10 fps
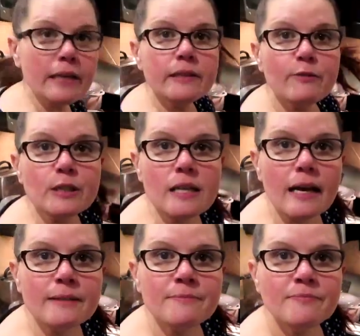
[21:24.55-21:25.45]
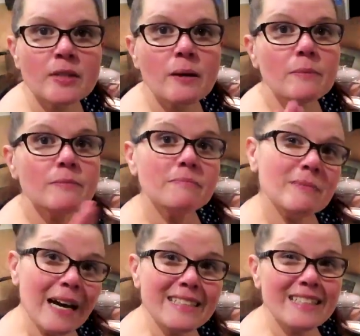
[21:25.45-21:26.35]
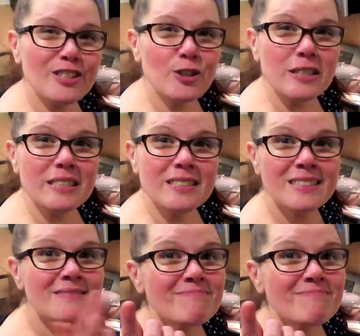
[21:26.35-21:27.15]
a different side. I did cook this,